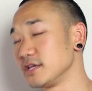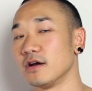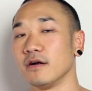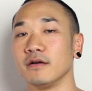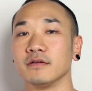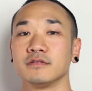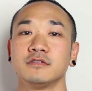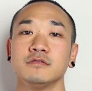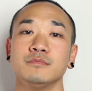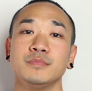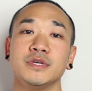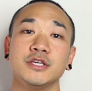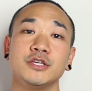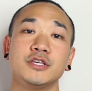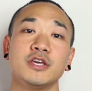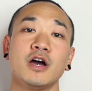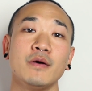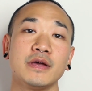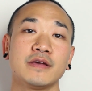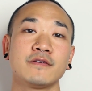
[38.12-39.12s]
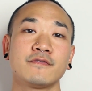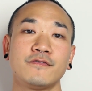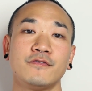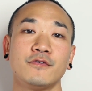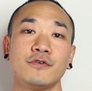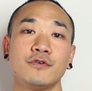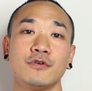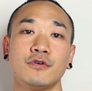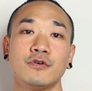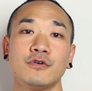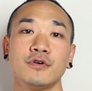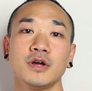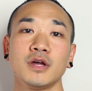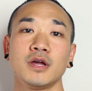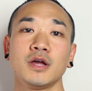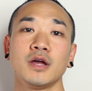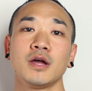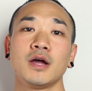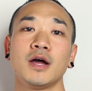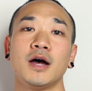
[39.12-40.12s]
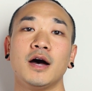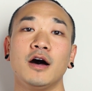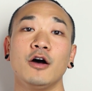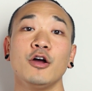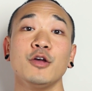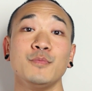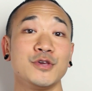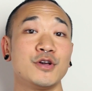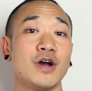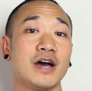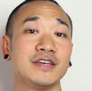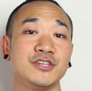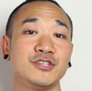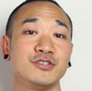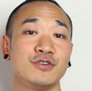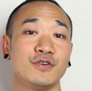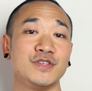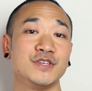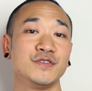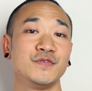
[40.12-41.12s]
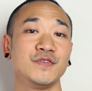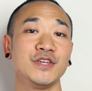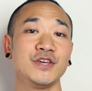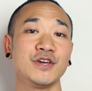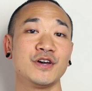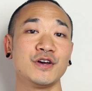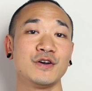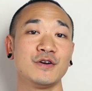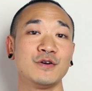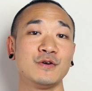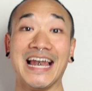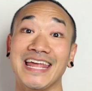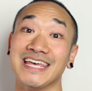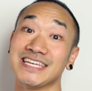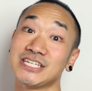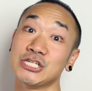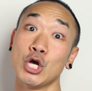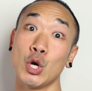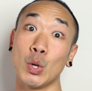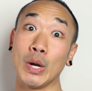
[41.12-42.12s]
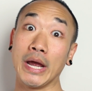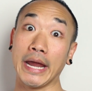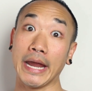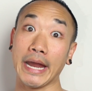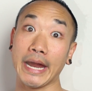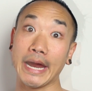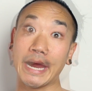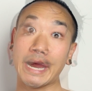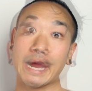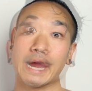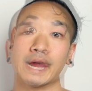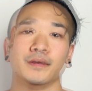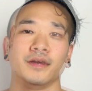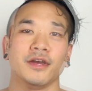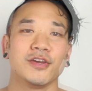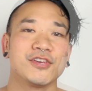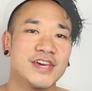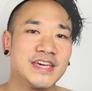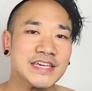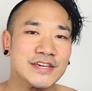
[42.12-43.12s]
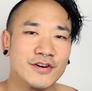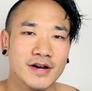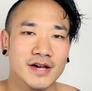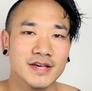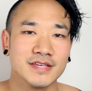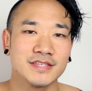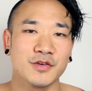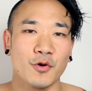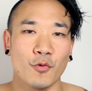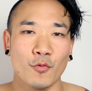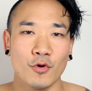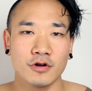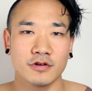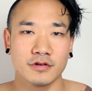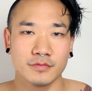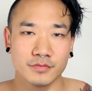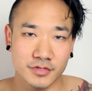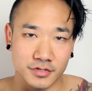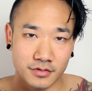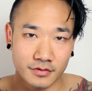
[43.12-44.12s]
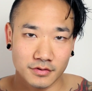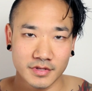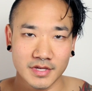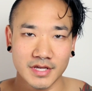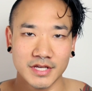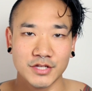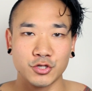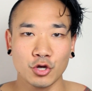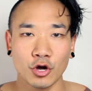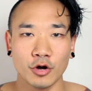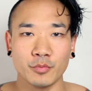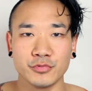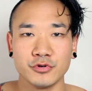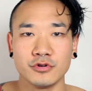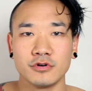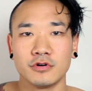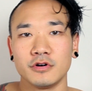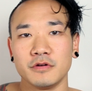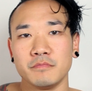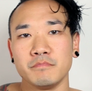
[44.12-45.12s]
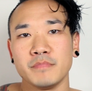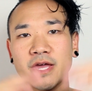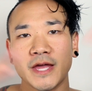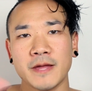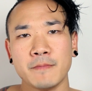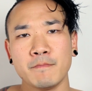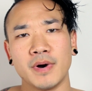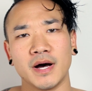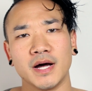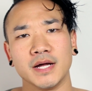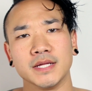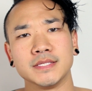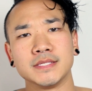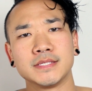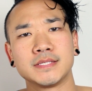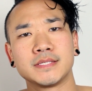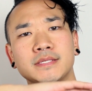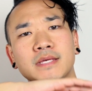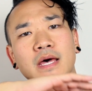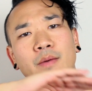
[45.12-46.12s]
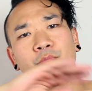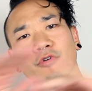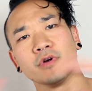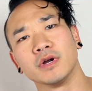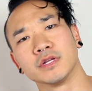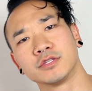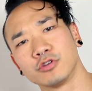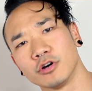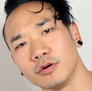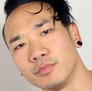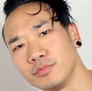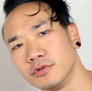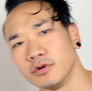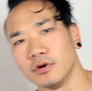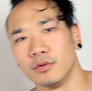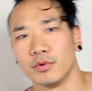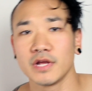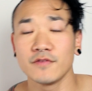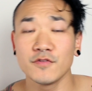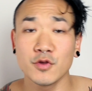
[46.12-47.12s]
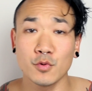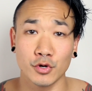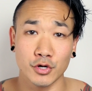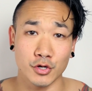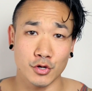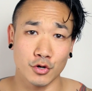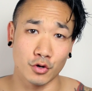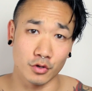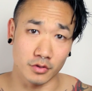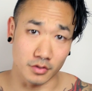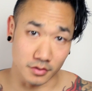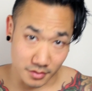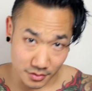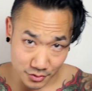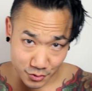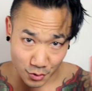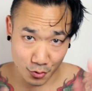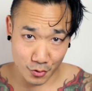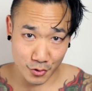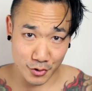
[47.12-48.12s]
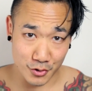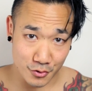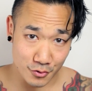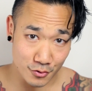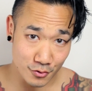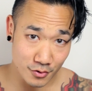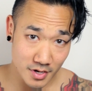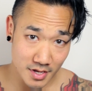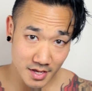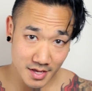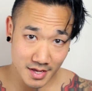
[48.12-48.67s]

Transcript: going to be going for. I hope you guys enjoyed this video. Let's do it. Okay guys, welcome to the top knot, man buns, samurai top knot, whatever you want to call it, tutorial.